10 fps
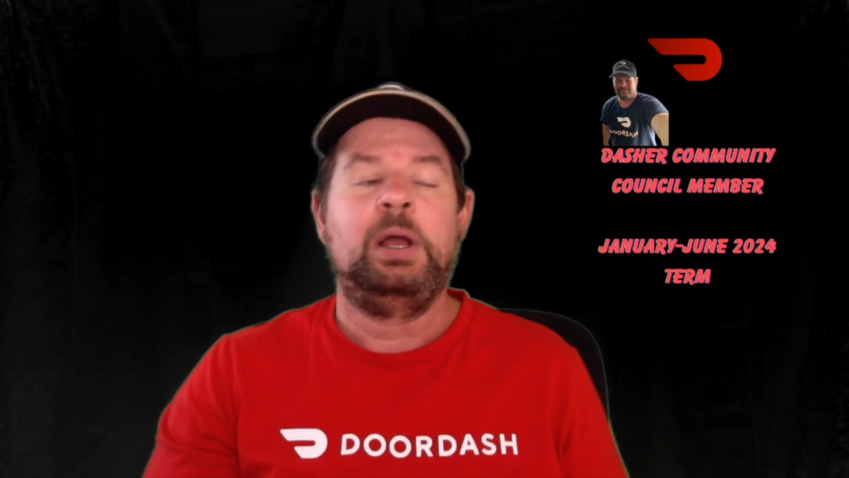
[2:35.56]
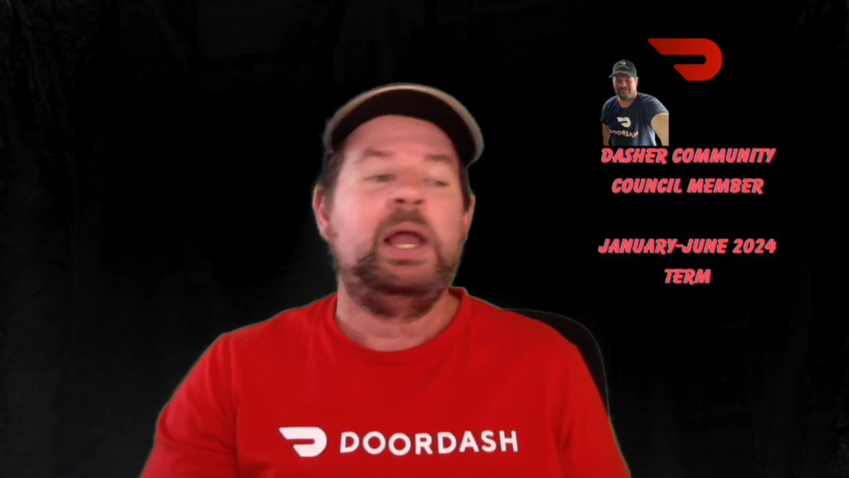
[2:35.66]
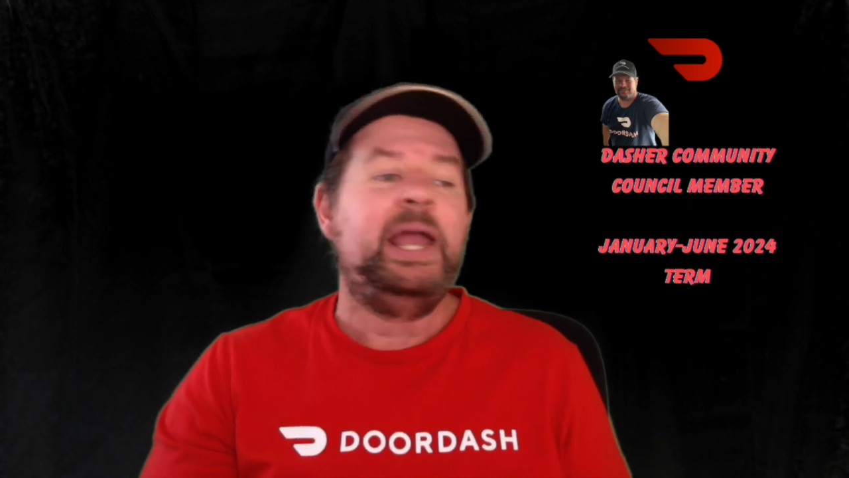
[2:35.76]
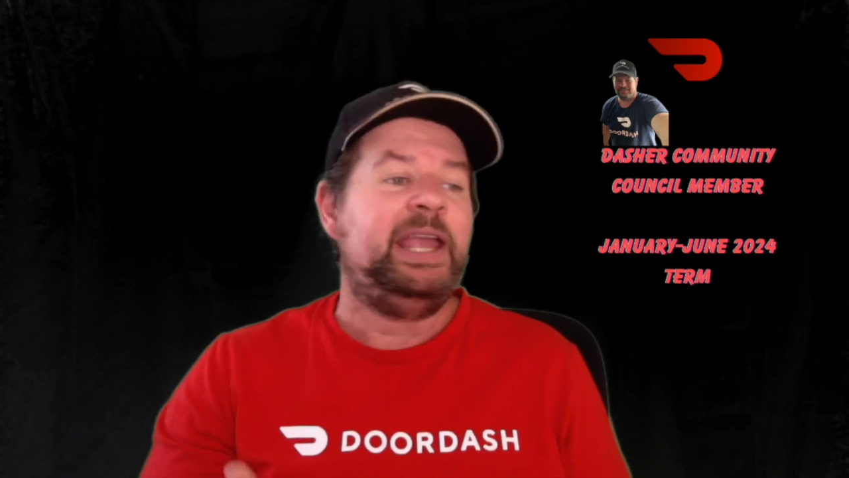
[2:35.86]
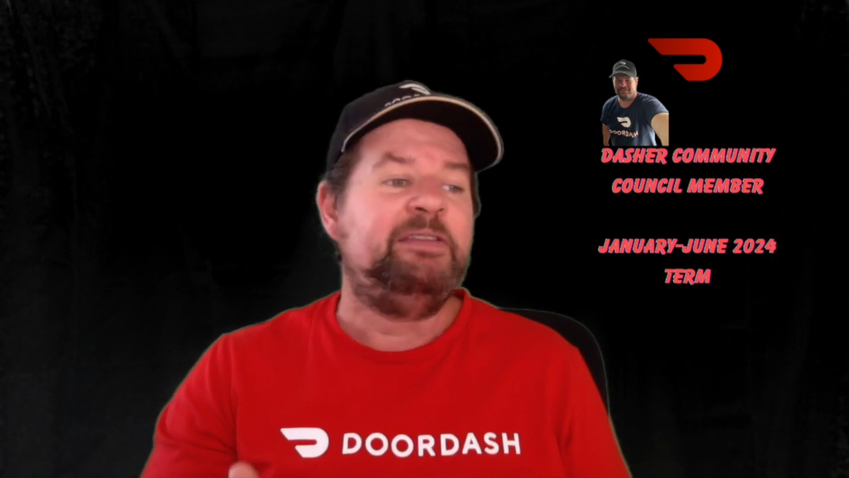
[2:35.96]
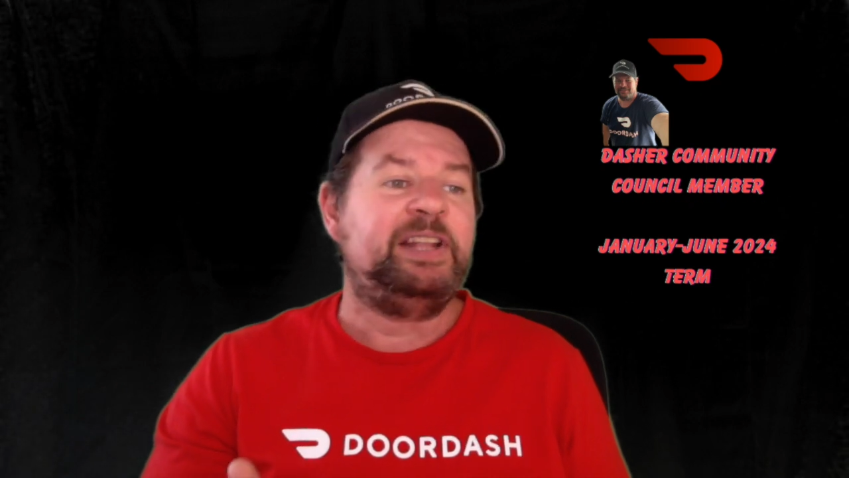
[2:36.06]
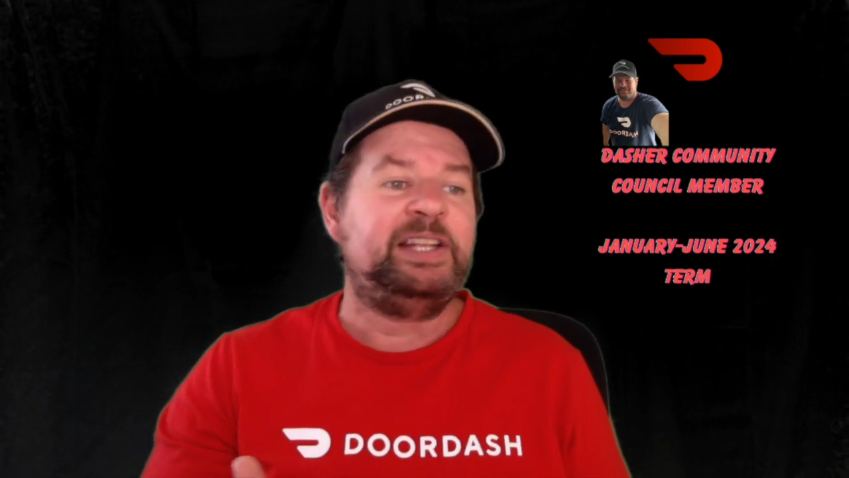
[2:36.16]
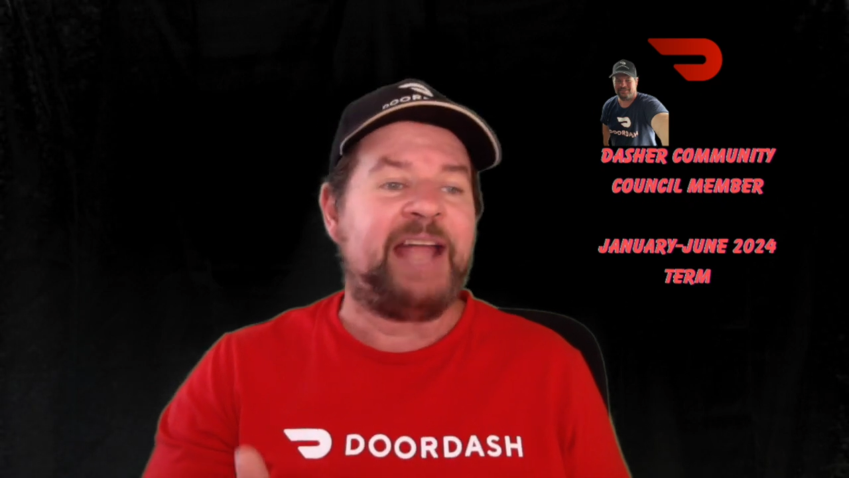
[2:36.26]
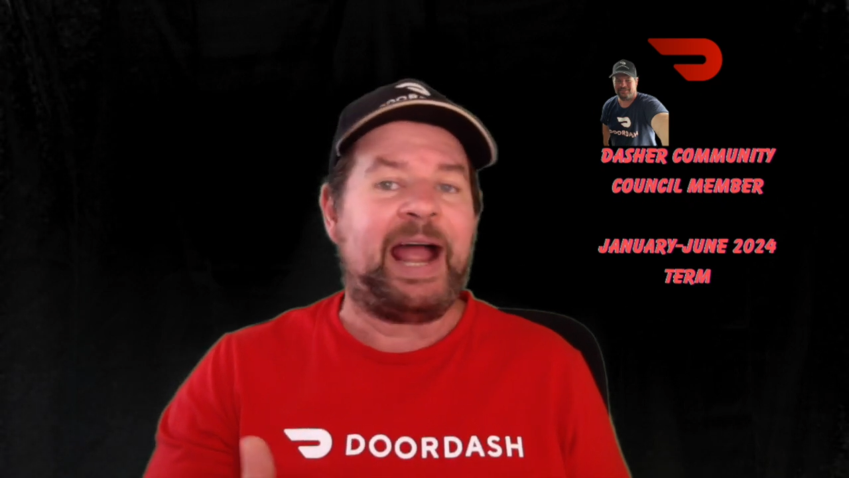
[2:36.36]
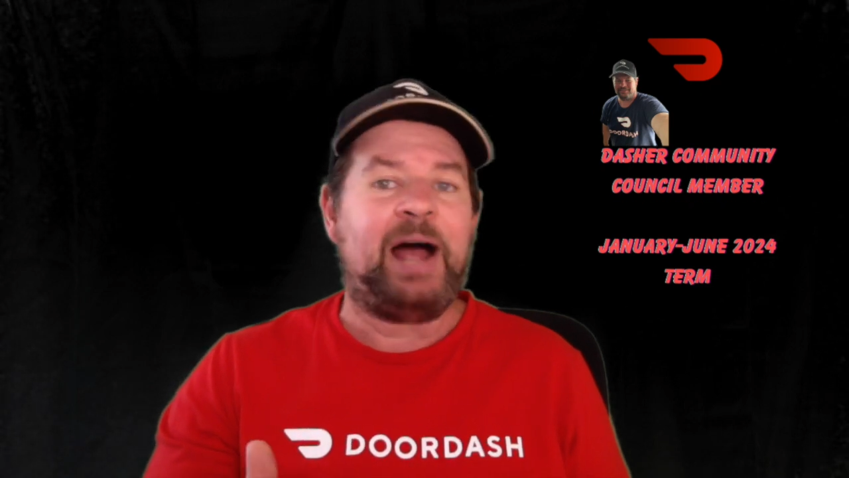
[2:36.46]
even
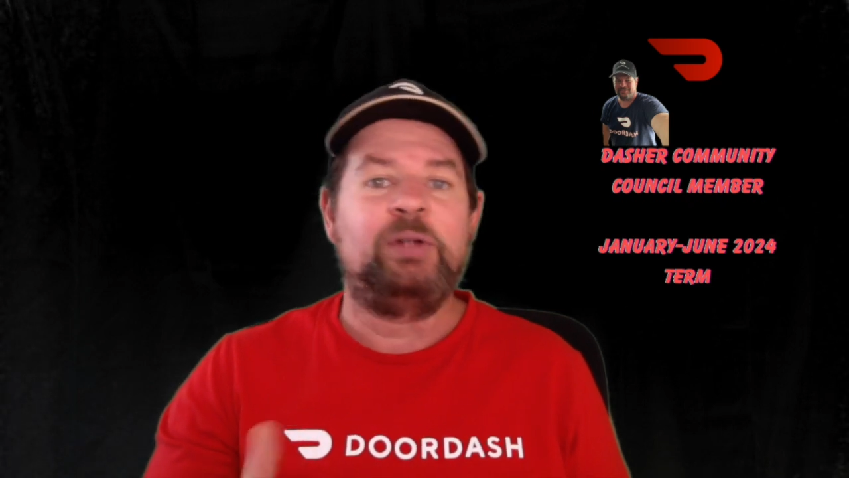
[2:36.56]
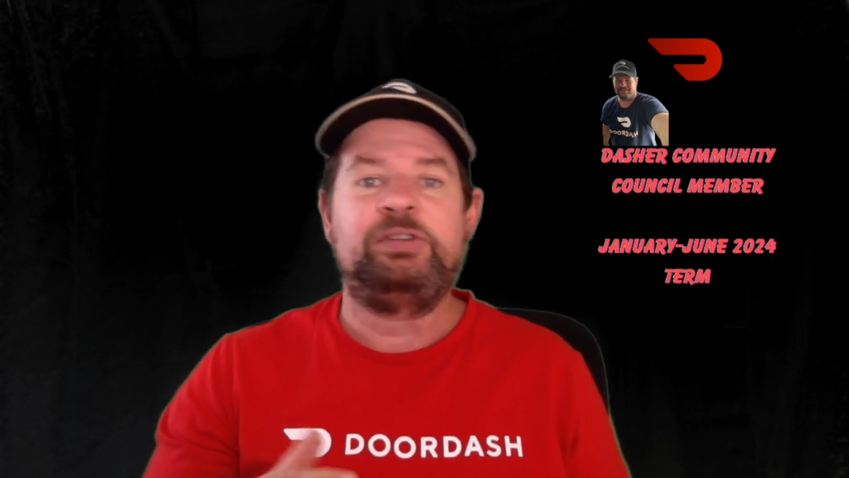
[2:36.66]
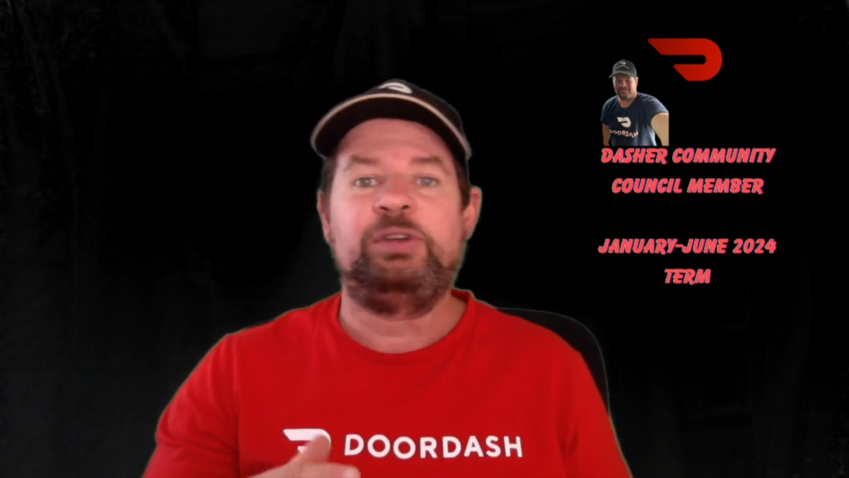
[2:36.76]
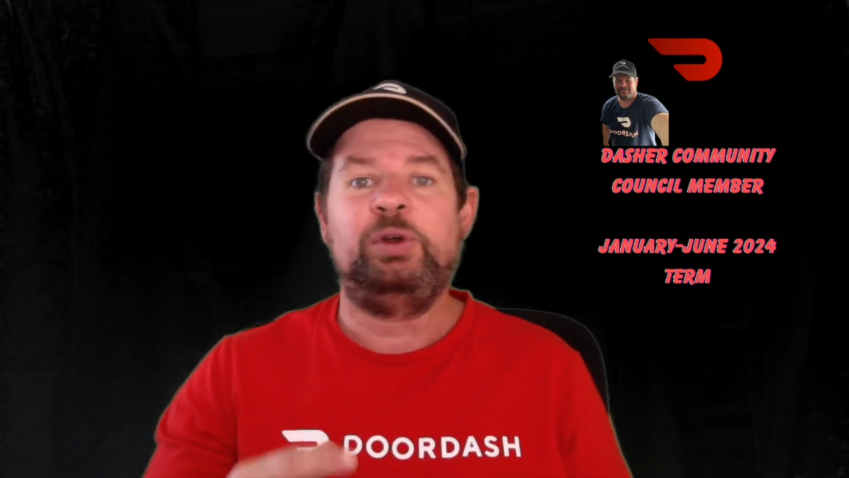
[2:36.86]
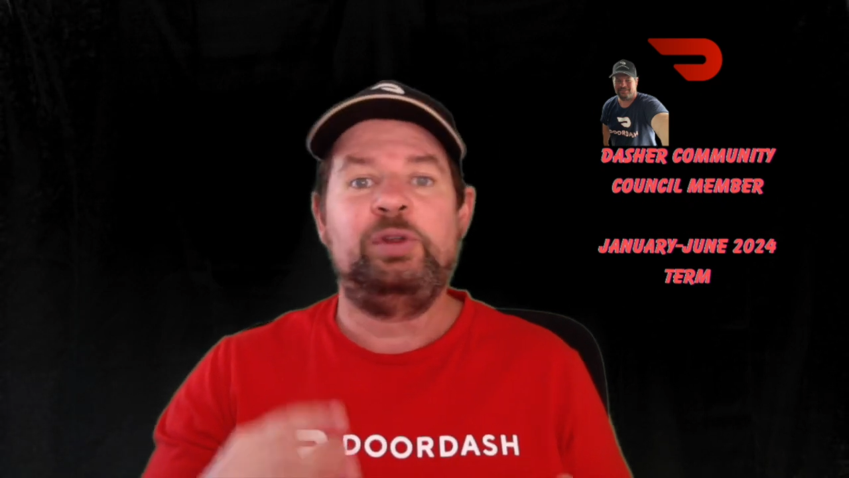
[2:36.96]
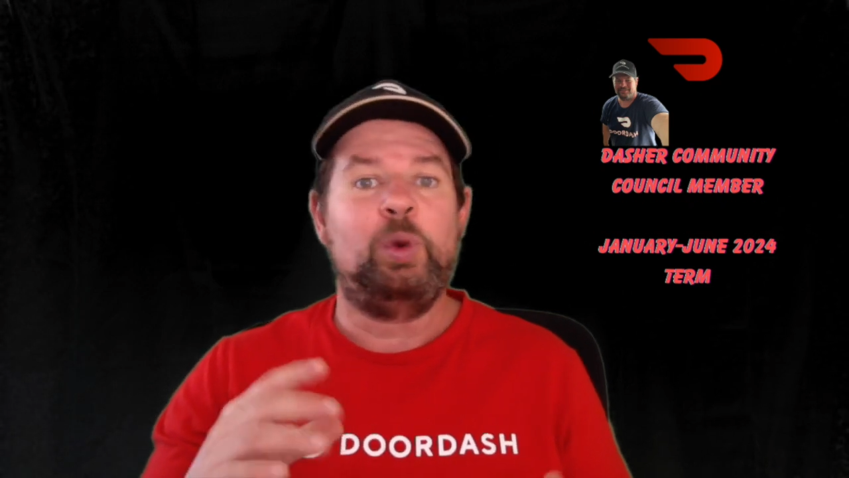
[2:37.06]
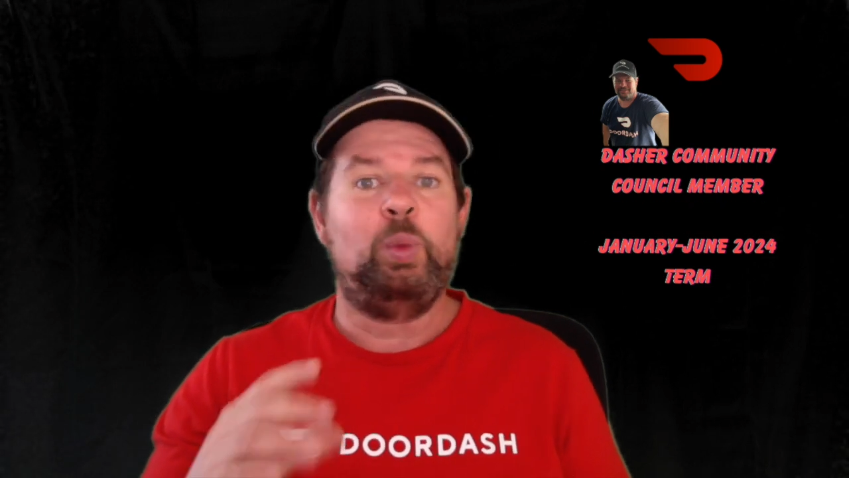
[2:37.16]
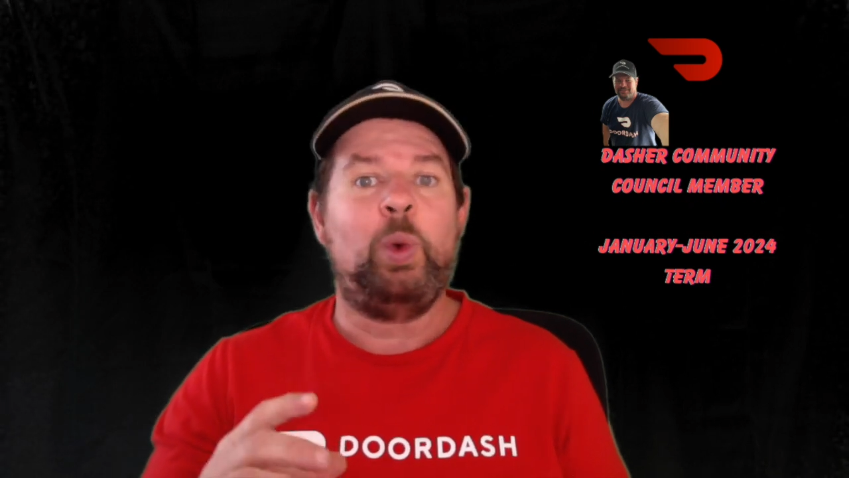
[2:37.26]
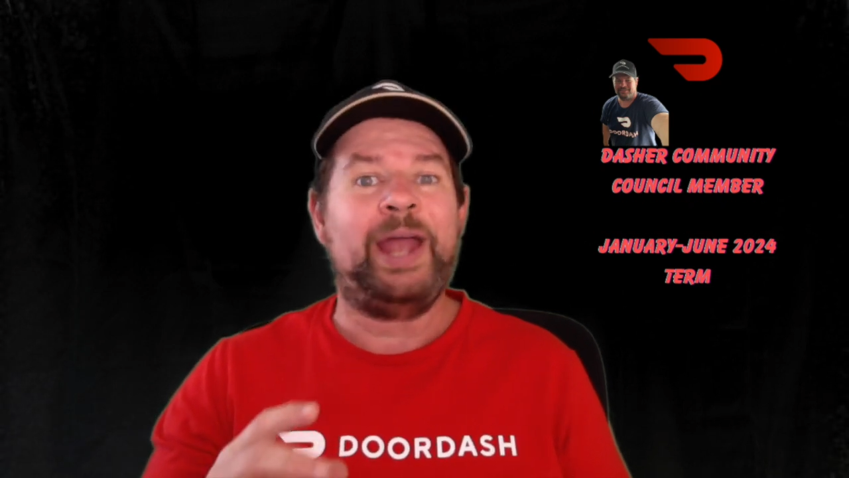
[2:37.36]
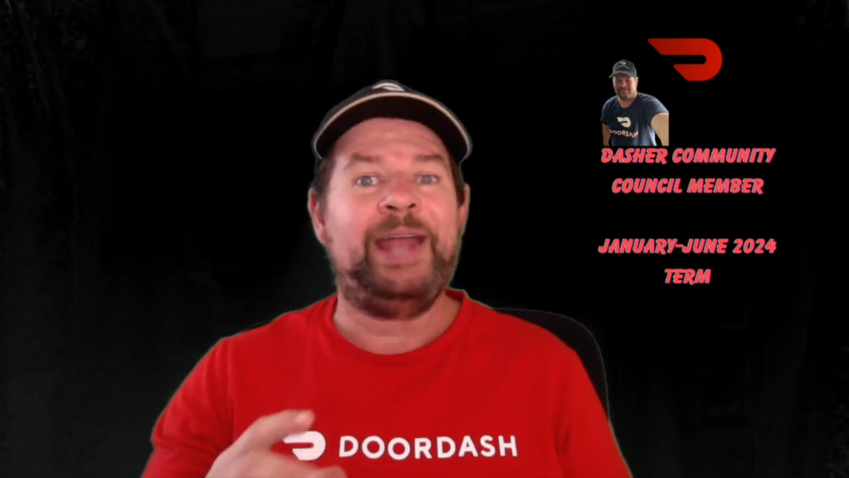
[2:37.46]
down to the
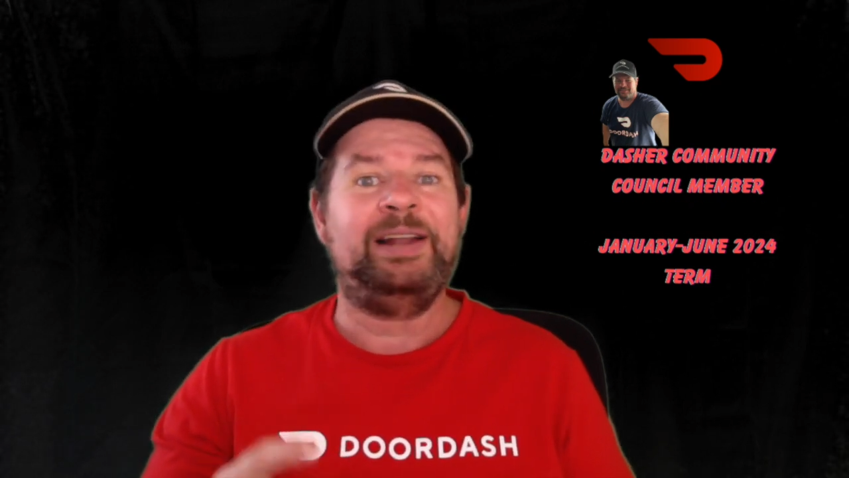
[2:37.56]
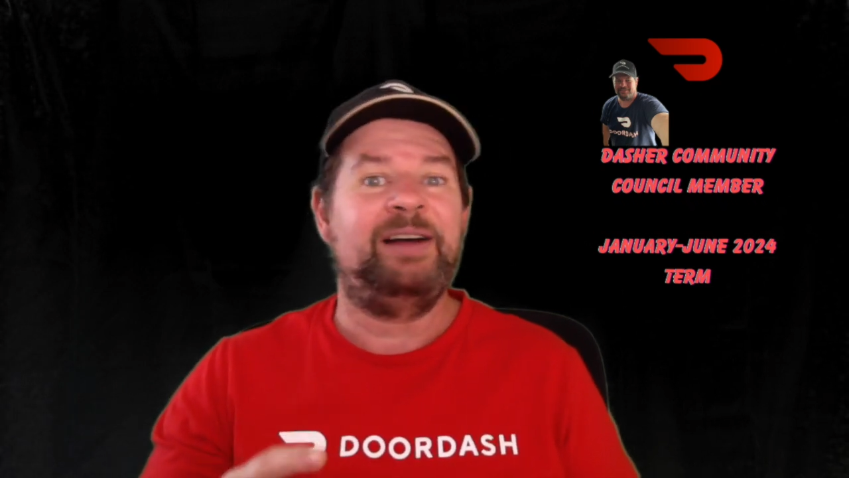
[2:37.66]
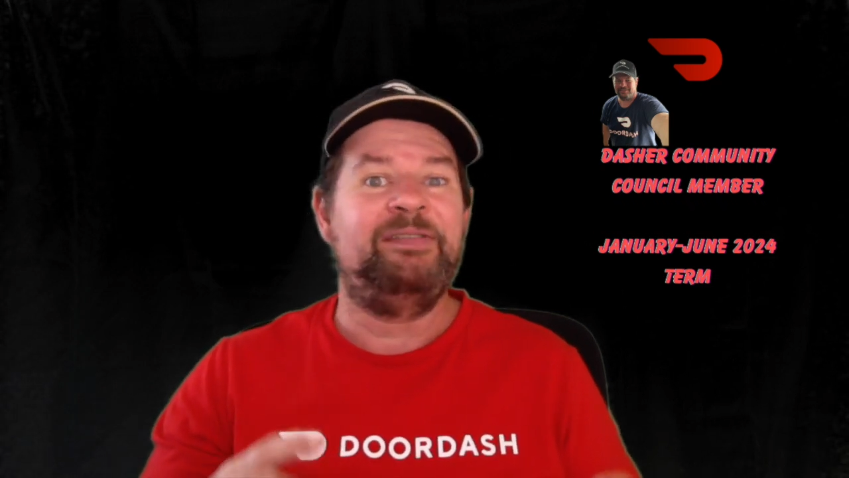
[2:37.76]
weight of